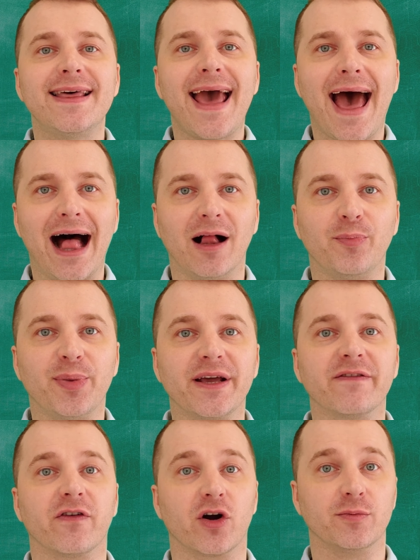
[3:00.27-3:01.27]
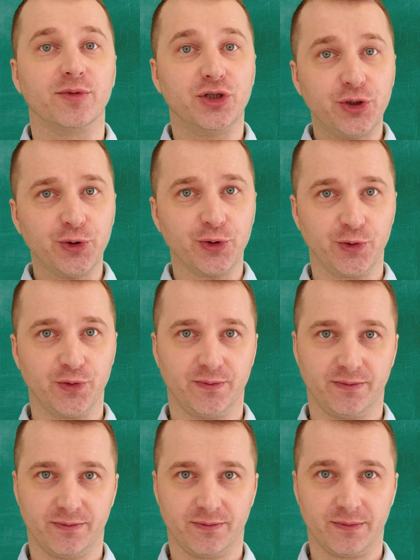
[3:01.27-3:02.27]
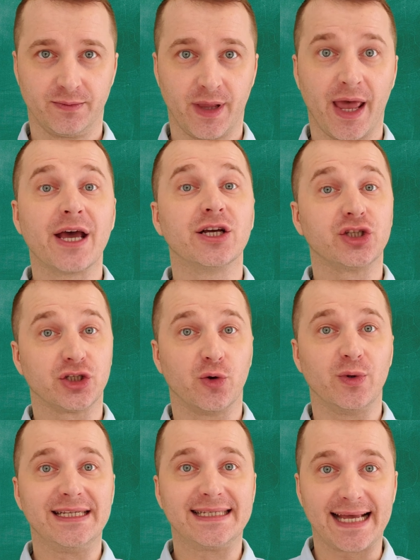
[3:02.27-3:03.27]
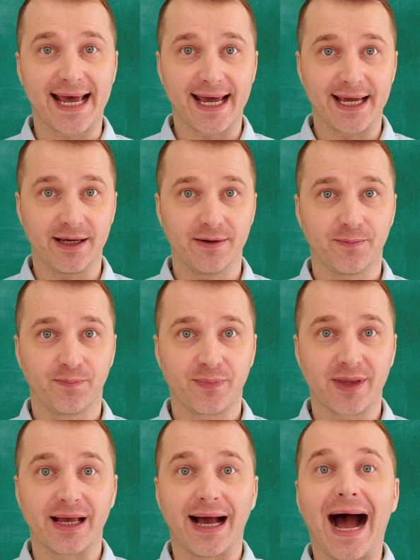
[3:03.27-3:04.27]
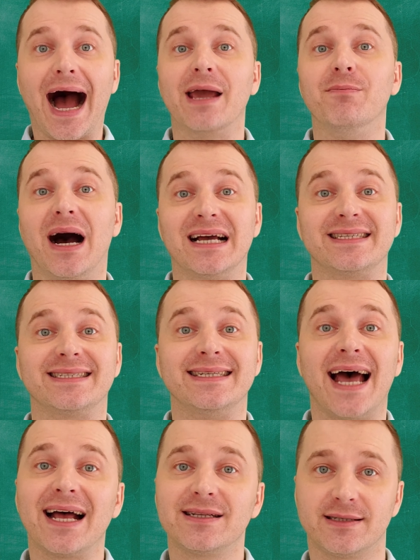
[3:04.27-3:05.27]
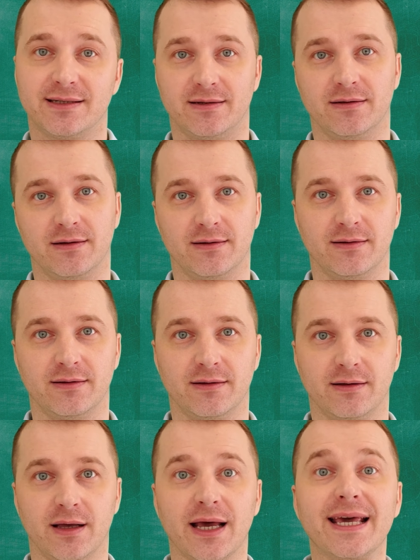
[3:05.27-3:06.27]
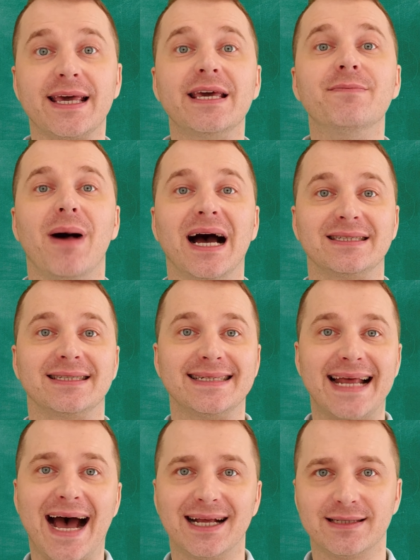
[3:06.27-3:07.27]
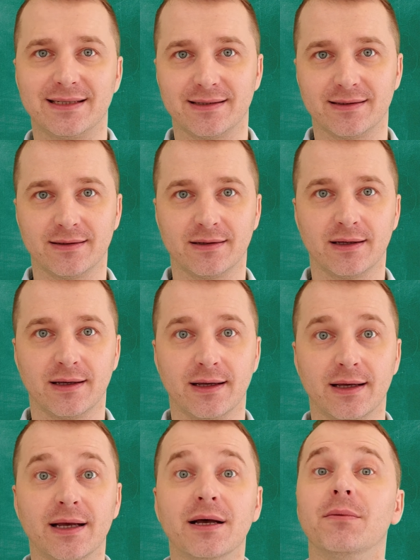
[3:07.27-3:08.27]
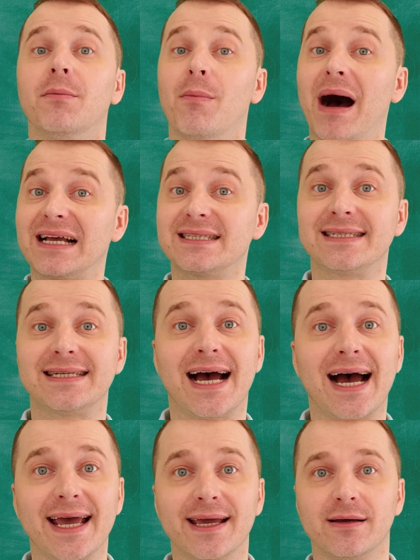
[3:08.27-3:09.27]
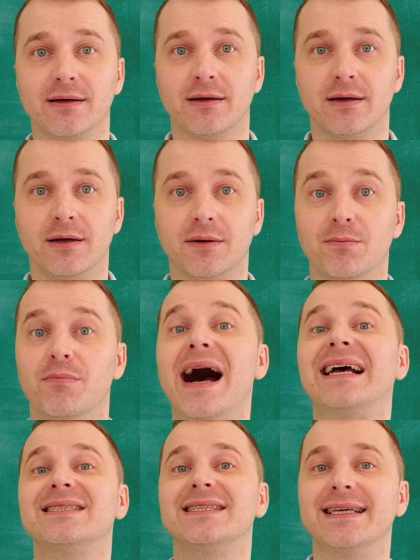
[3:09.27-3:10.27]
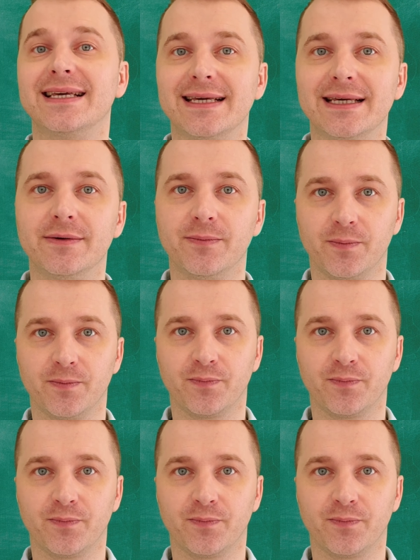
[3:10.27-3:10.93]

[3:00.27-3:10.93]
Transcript: the helping verb do. So we say, I must not, he must not, must I, must he.